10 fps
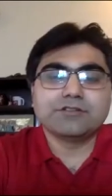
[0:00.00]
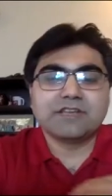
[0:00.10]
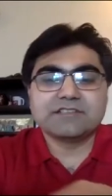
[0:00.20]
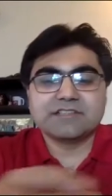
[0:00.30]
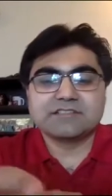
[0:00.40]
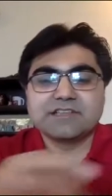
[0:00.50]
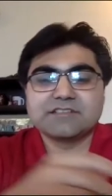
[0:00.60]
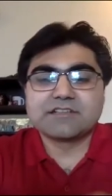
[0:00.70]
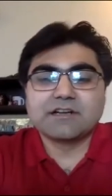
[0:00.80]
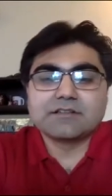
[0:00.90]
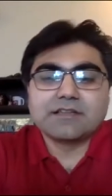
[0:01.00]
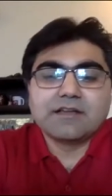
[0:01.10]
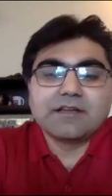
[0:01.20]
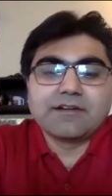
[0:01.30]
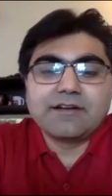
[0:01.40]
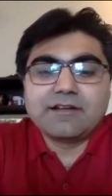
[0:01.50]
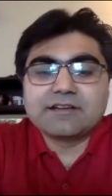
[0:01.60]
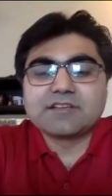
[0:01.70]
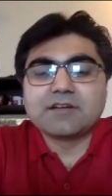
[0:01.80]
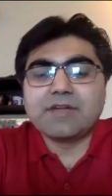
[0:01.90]
so let's let's let's uh, right
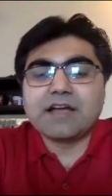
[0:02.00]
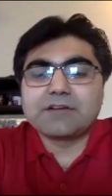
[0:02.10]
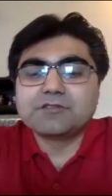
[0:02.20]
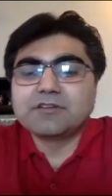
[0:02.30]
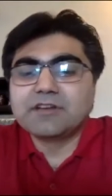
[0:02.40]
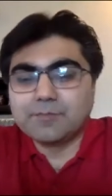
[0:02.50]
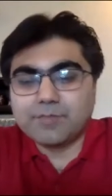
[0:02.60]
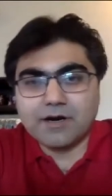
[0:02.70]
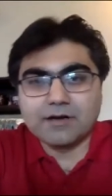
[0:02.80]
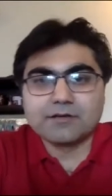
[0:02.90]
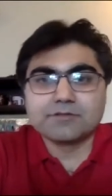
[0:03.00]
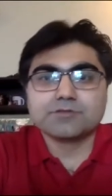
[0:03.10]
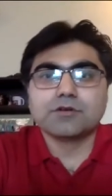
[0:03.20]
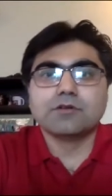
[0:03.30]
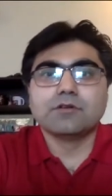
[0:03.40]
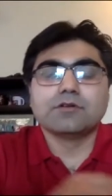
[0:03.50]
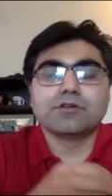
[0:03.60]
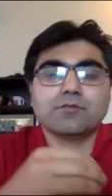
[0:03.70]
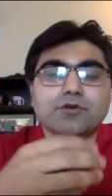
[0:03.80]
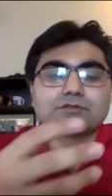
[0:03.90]
let's come back to the delay part so you
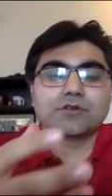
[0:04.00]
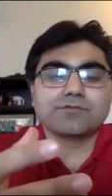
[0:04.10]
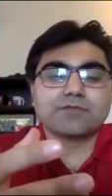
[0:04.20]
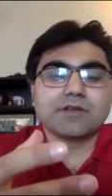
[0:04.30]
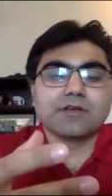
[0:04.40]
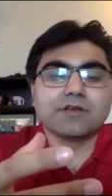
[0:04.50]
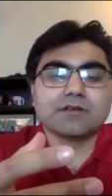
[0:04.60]
know most of the